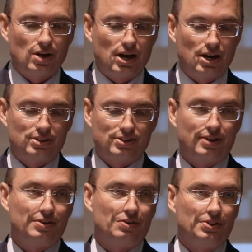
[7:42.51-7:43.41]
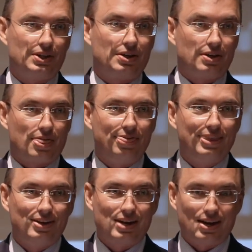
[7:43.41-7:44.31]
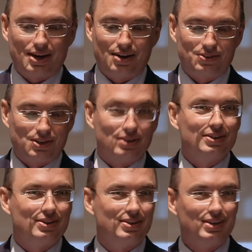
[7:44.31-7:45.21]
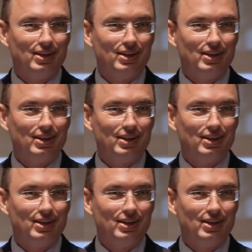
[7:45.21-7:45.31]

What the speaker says: titled The Accountants,